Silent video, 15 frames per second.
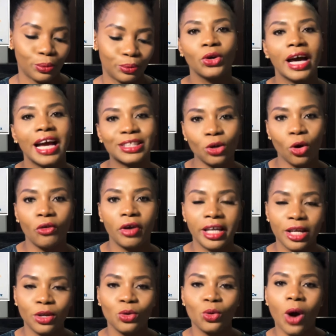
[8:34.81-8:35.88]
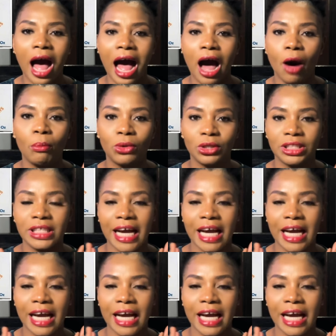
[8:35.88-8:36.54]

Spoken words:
You guys already know how much